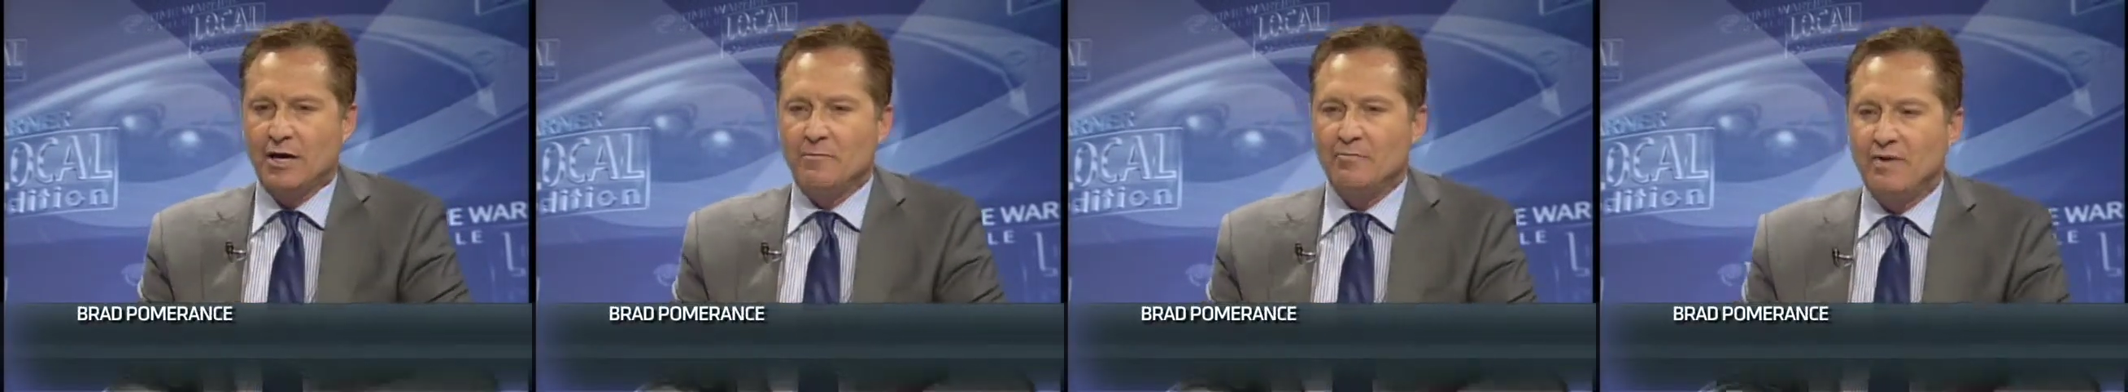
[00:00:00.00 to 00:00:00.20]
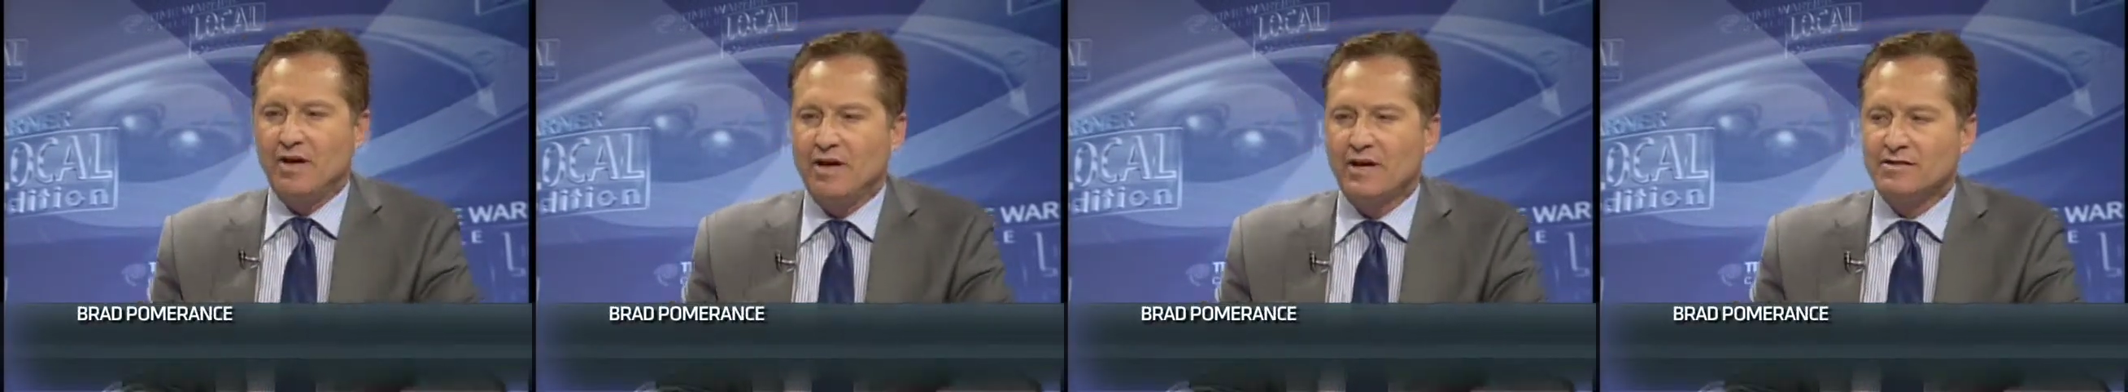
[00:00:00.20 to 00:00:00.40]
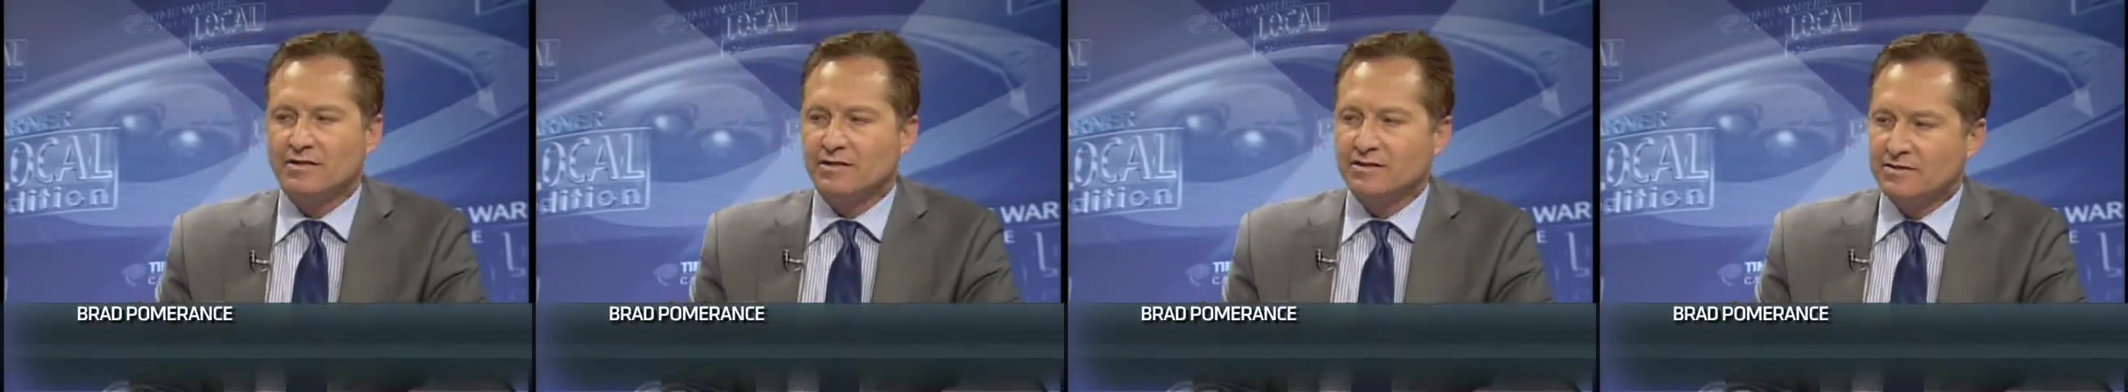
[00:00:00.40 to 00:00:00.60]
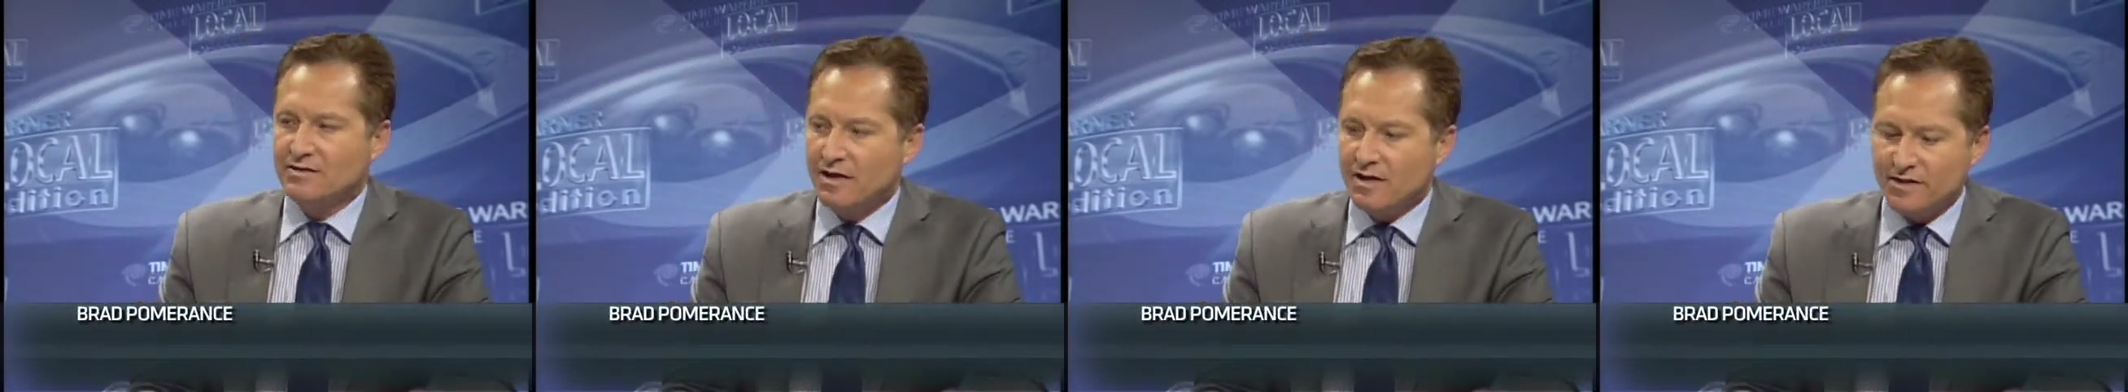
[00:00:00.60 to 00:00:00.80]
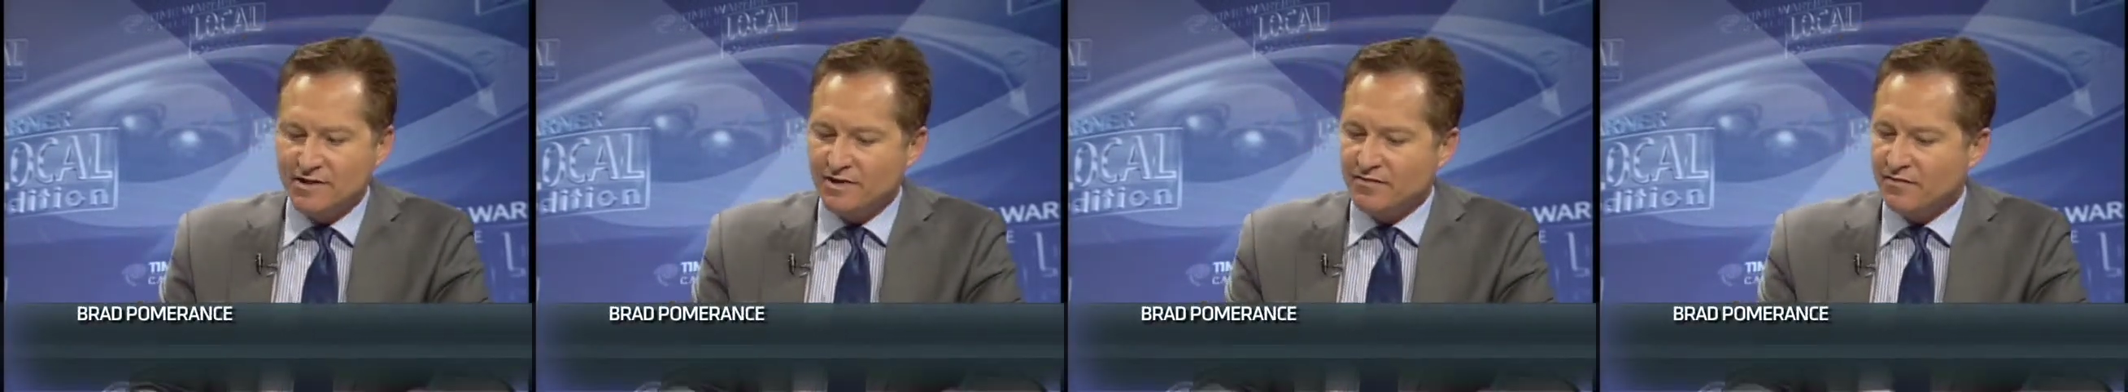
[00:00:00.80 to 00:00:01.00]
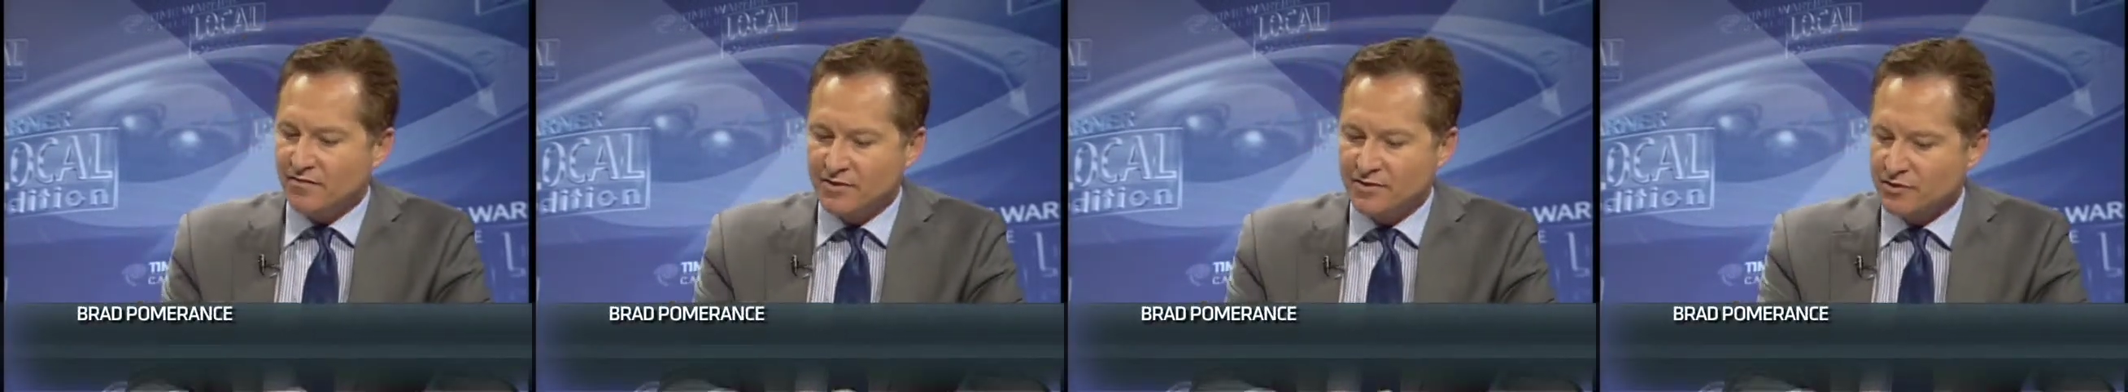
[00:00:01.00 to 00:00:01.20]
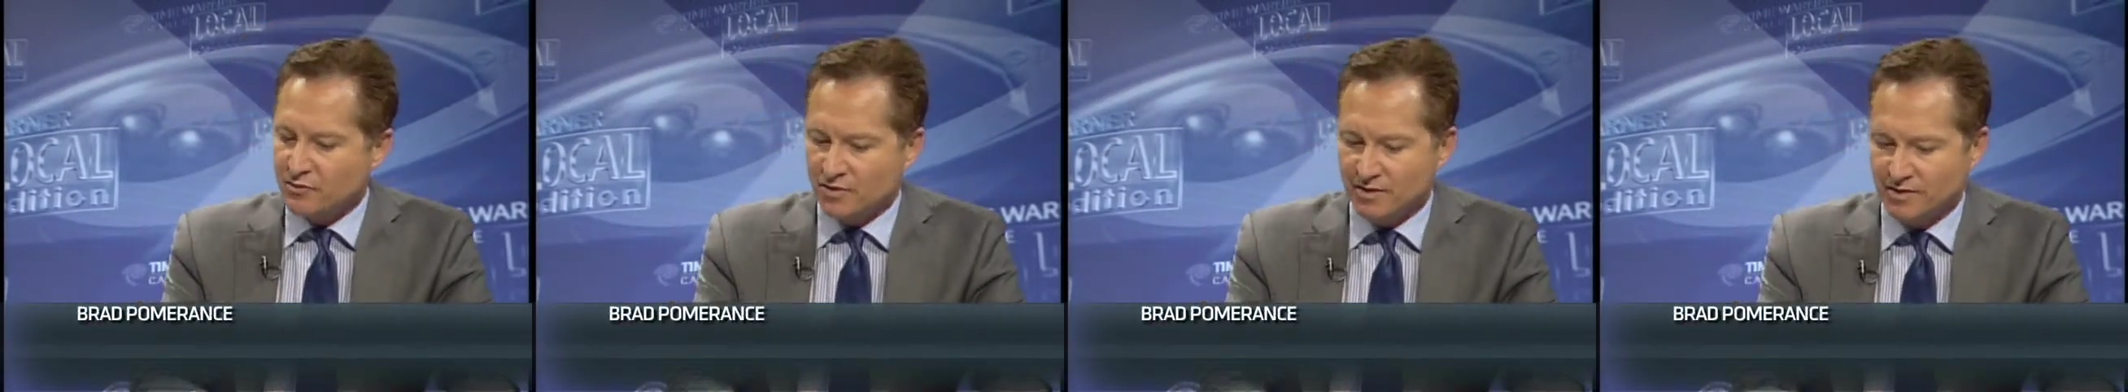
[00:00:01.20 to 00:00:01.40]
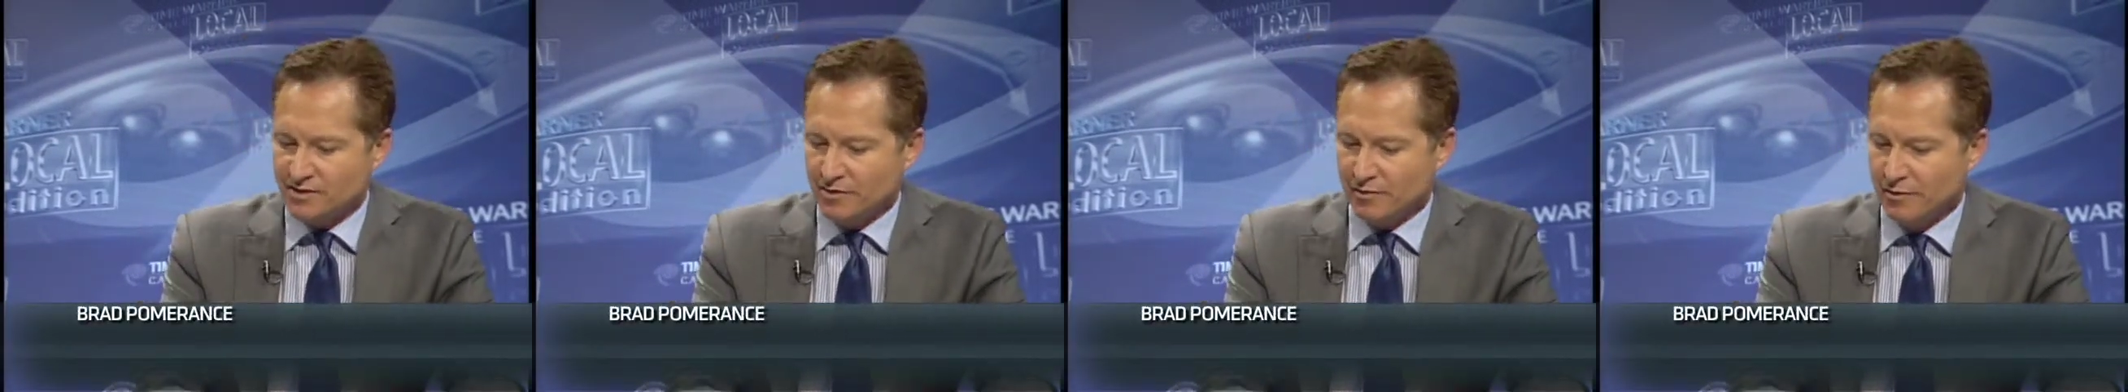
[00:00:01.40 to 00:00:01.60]
Because it's not as if these are
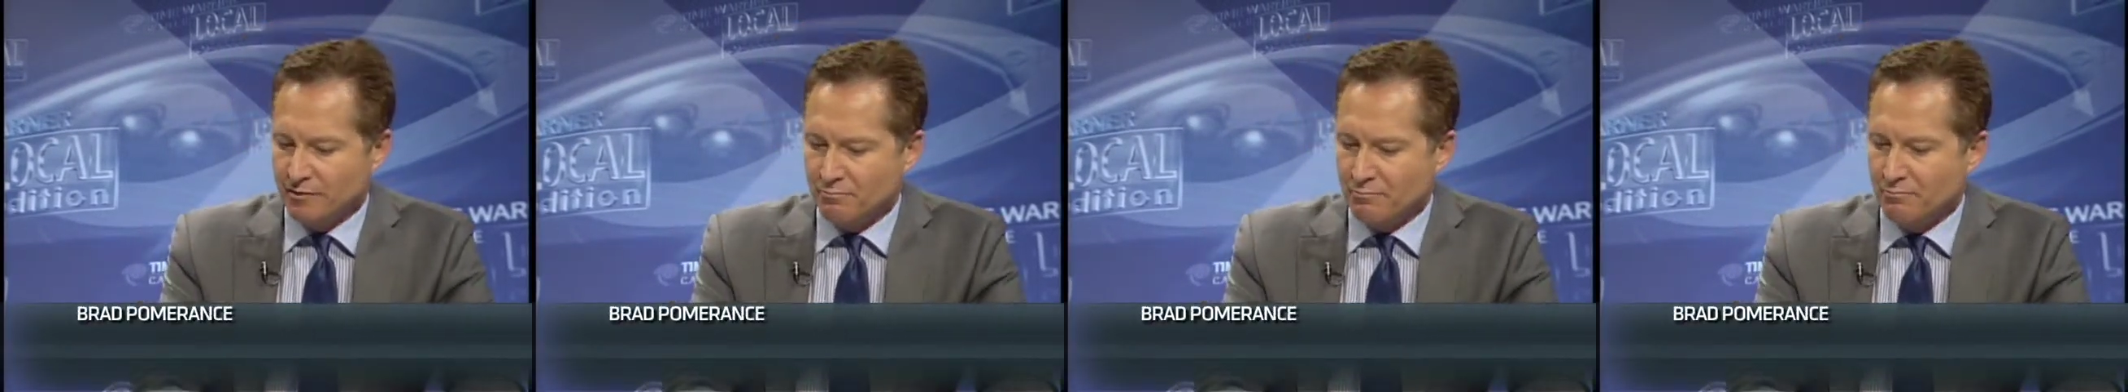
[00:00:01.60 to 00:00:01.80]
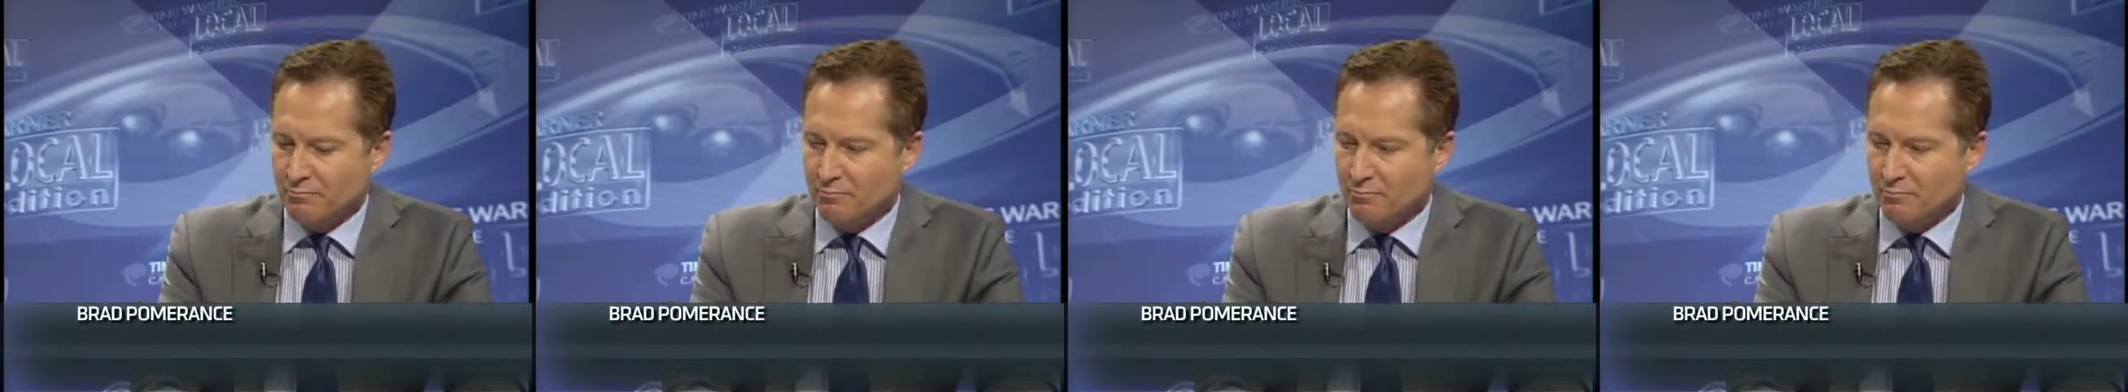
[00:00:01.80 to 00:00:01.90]
necessarily